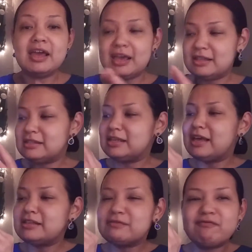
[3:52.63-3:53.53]
It's a
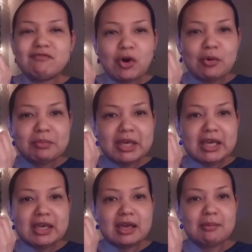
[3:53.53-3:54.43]
nice
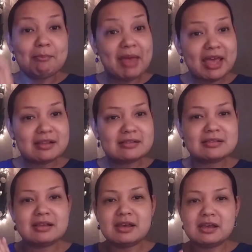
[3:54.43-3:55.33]
foamy, it
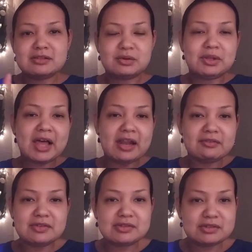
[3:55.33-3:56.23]
bends. So a lot
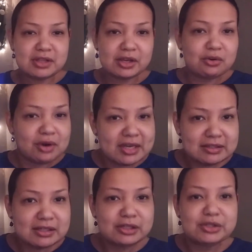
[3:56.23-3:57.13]
of this is like
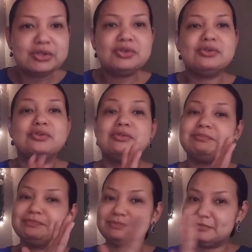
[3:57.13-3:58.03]
crazy glued.
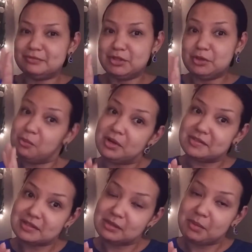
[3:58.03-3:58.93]
You don't want
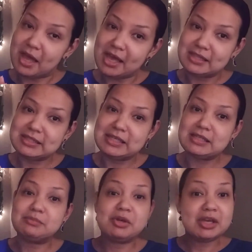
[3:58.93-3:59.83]
to see the behind the
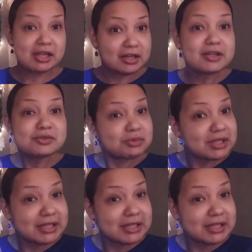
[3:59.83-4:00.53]
scenes, but it looks really